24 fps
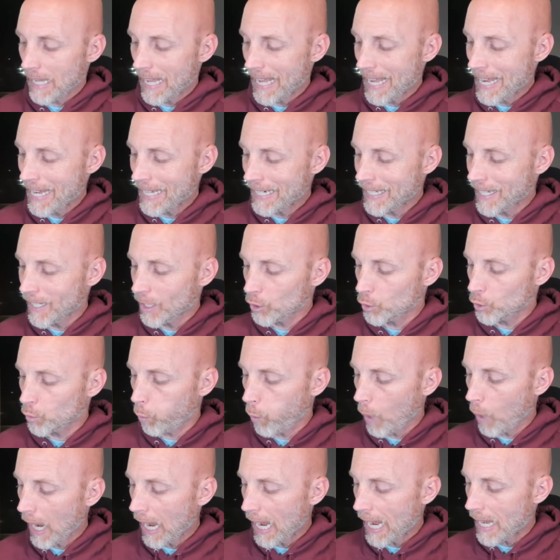and his
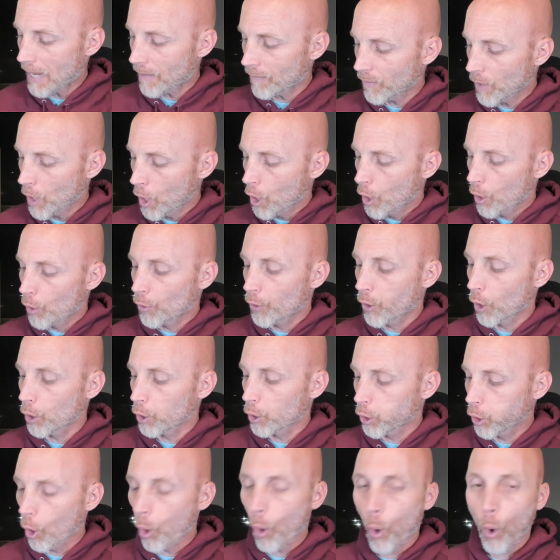wife, the
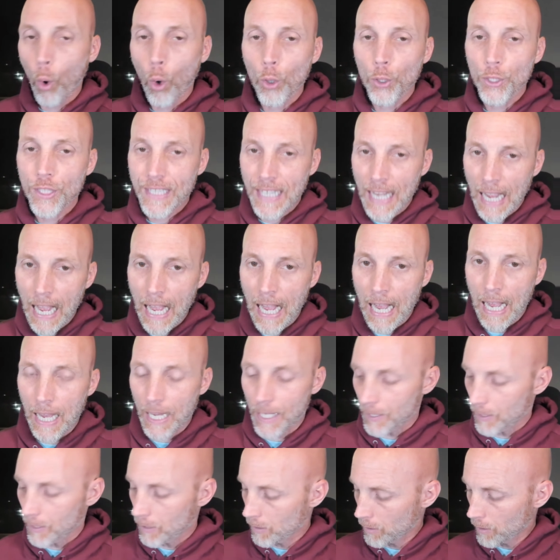Lord
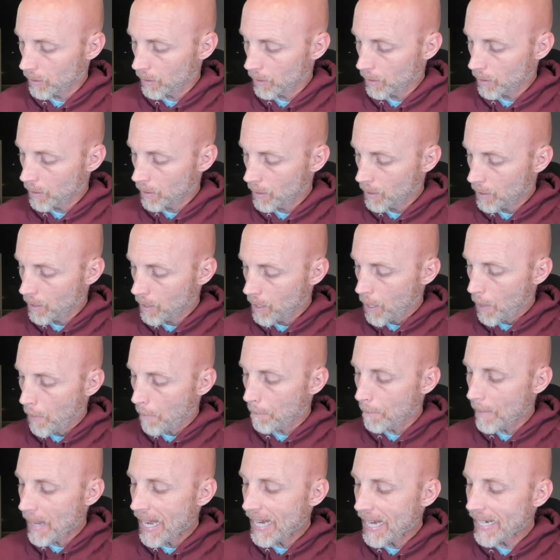God
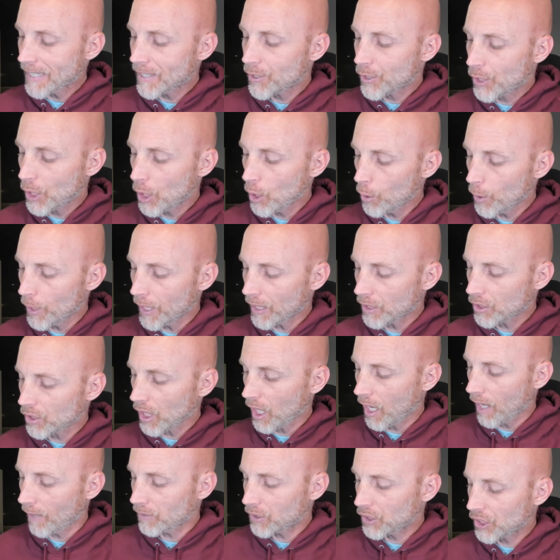made tunics
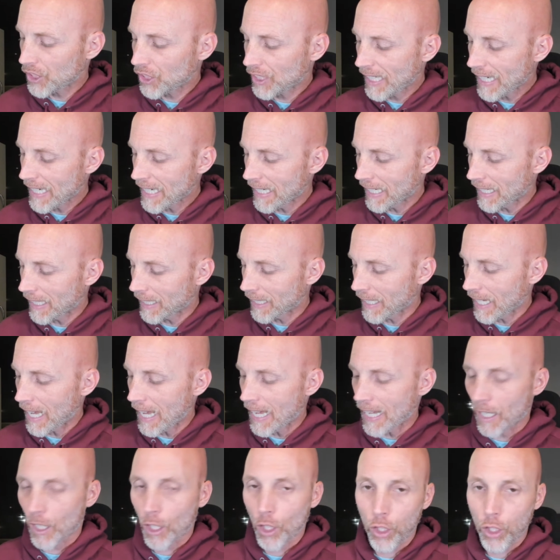of skin
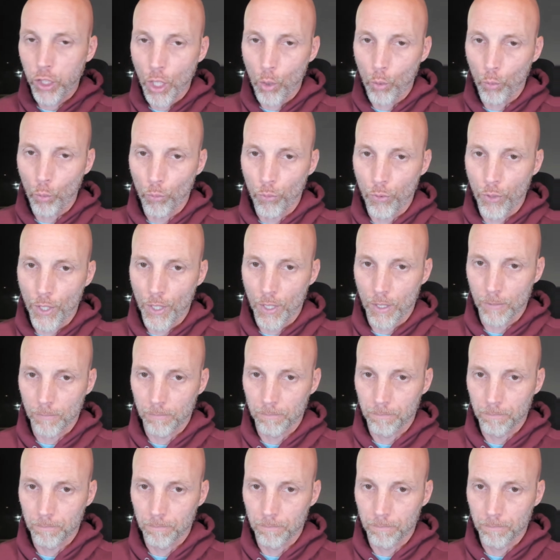and clothed them.